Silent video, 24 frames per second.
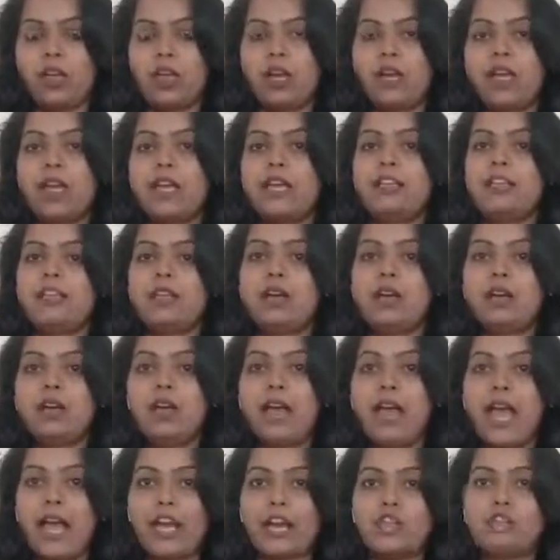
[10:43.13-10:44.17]
in the
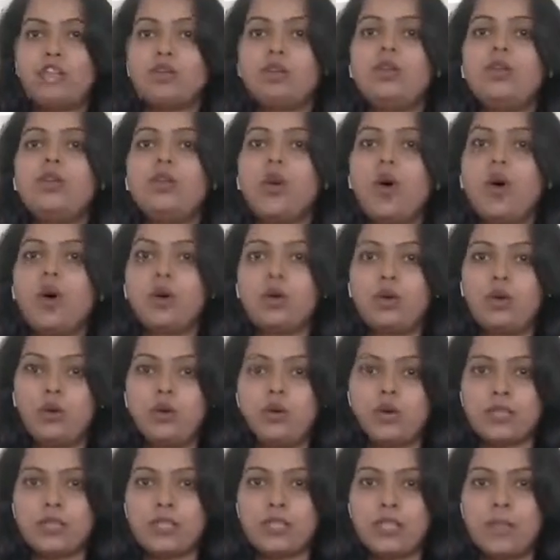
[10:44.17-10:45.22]
actual law
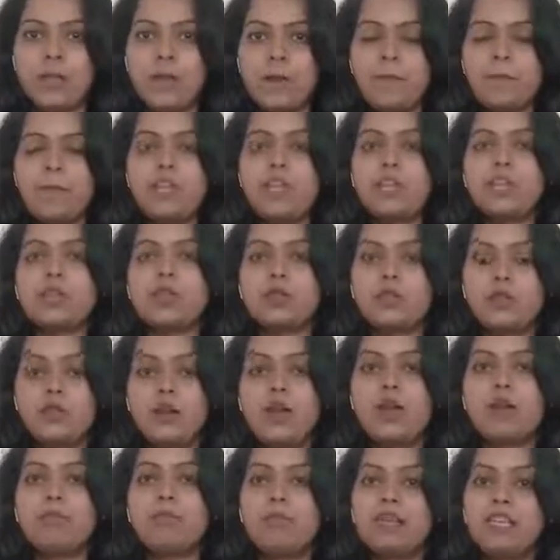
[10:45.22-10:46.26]
codes. So
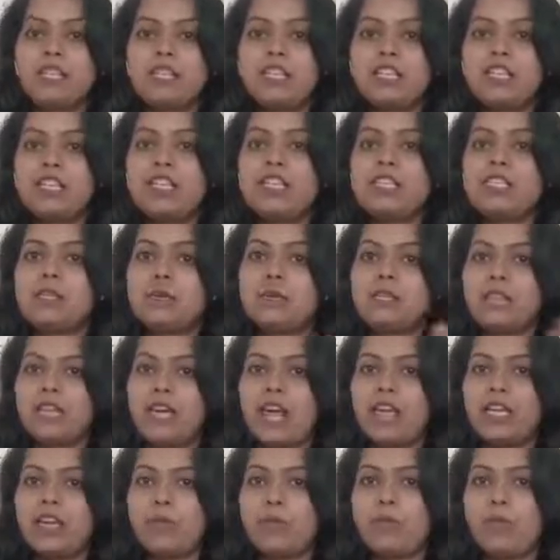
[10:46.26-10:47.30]
basically
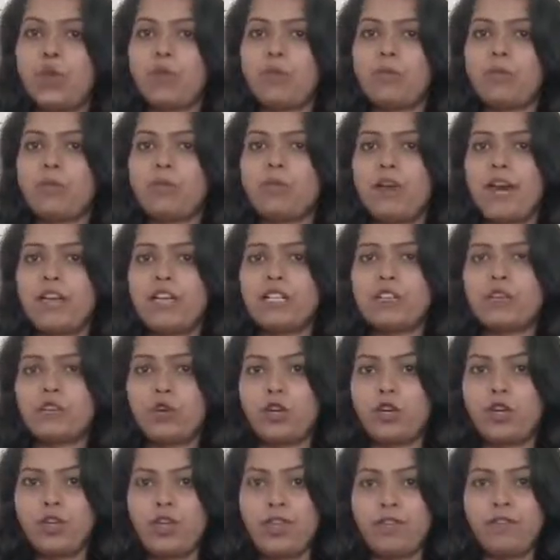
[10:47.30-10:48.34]
substantive law provides for a
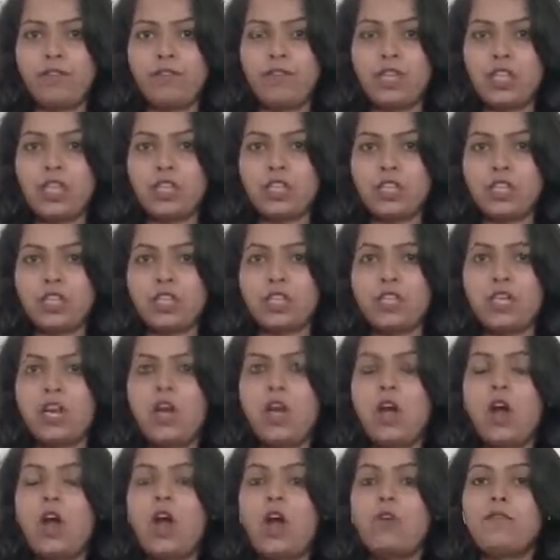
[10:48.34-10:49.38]
definition
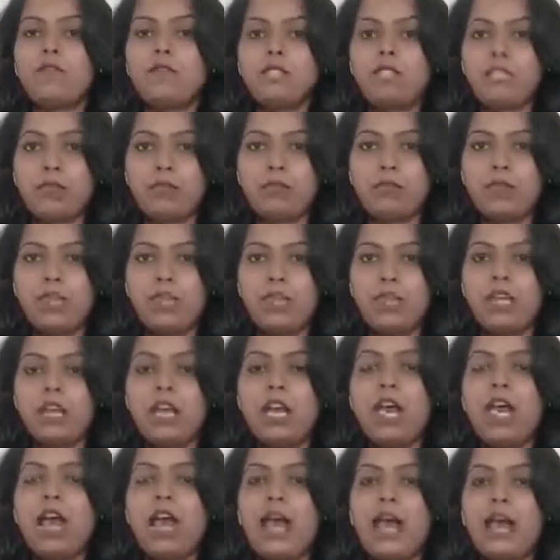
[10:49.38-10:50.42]
of something
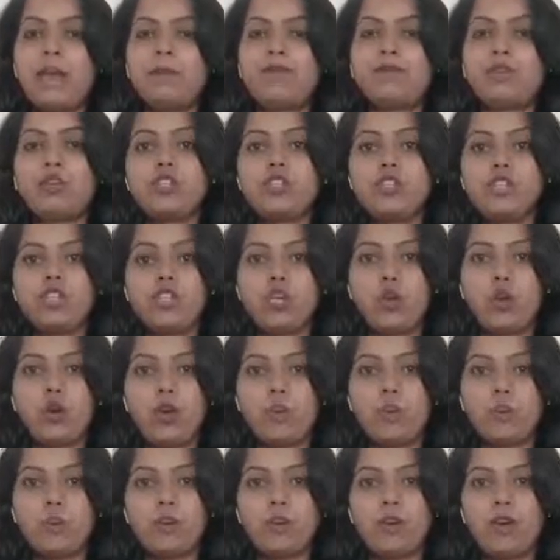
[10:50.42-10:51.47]
and procedural law
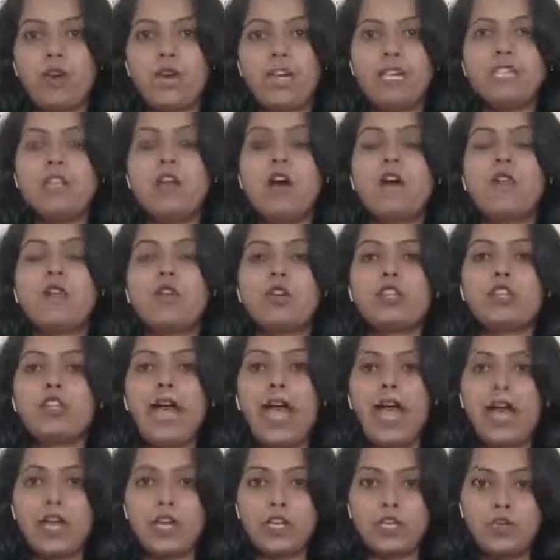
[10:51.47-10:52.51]
provides for the
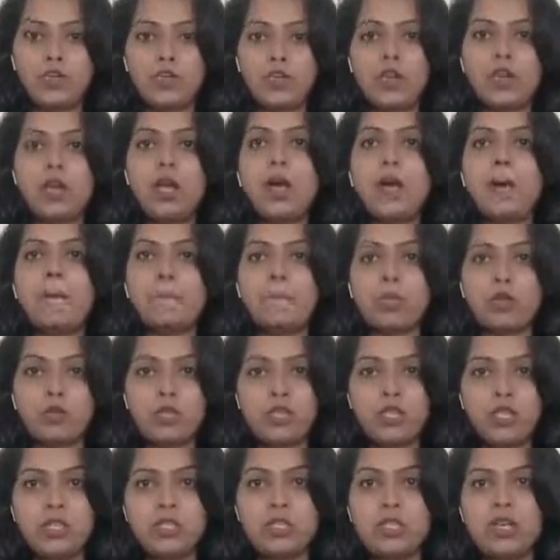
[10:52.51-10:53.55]
actual
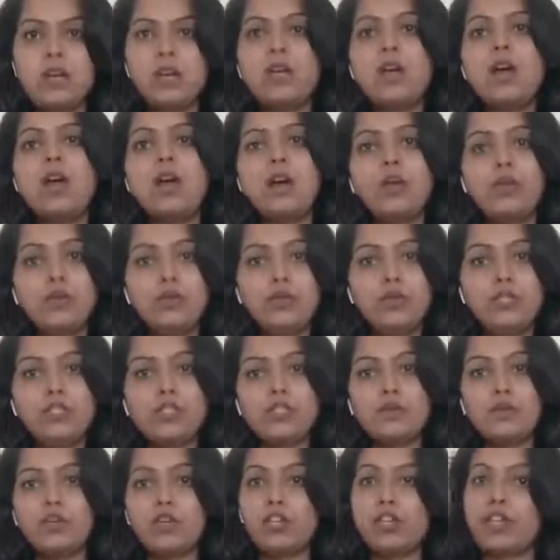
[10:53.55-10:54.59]
procedural rules
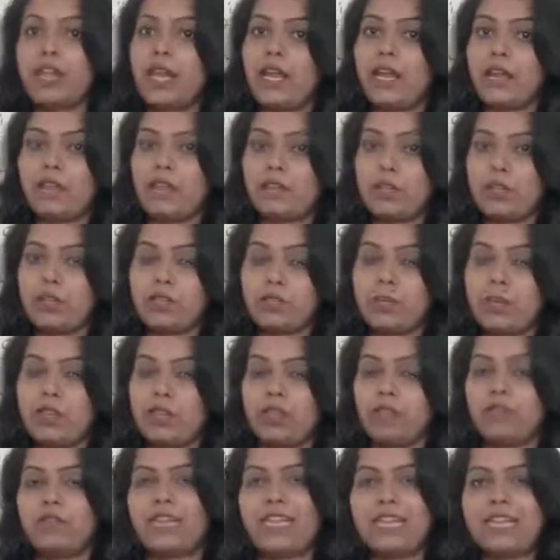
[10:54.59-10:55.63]
for the enforcement of
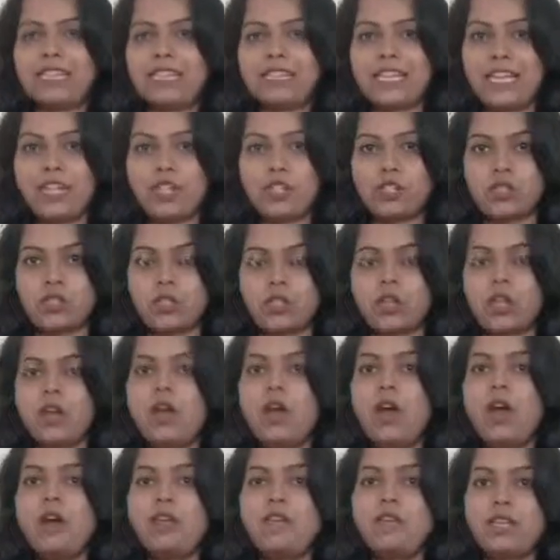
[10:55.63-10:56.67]
that section.
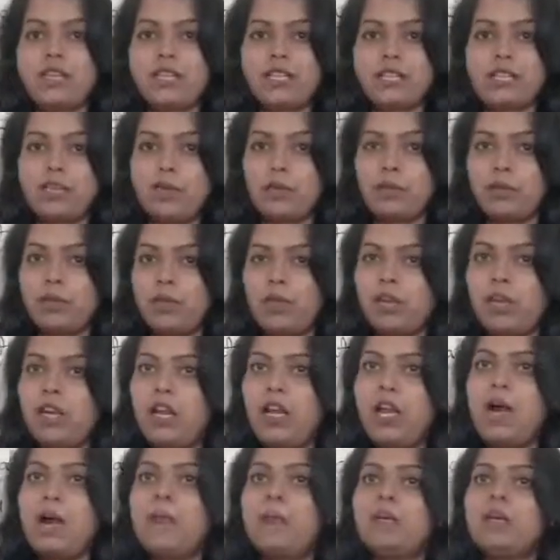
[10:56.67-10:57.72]
For example,
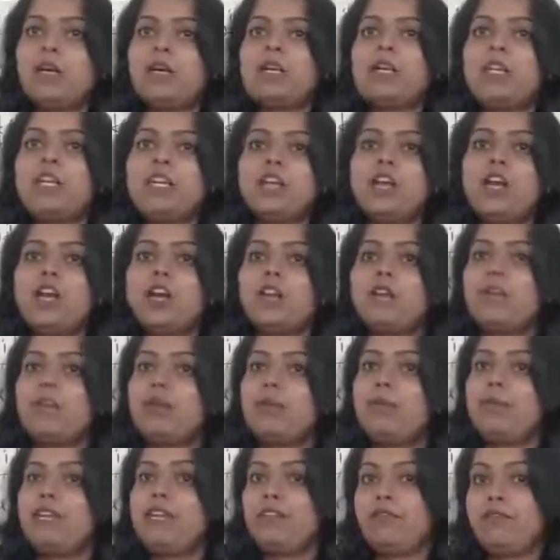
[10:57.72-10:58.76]
murder will be
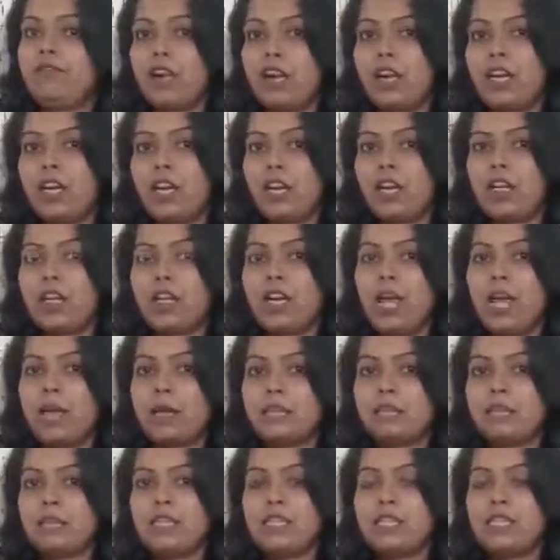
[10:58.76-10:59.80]
defined under
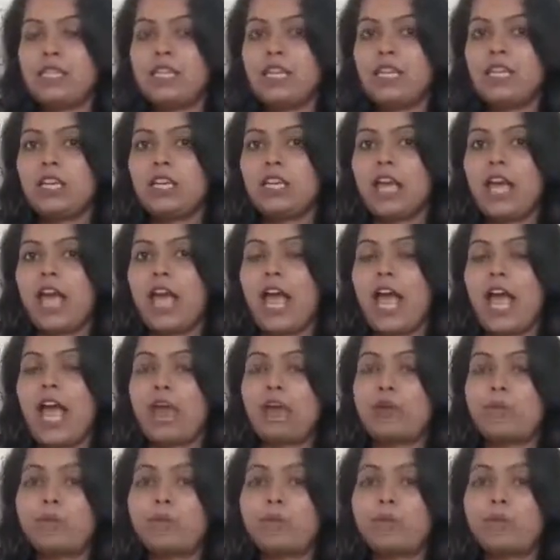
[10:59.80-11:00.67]
IPC and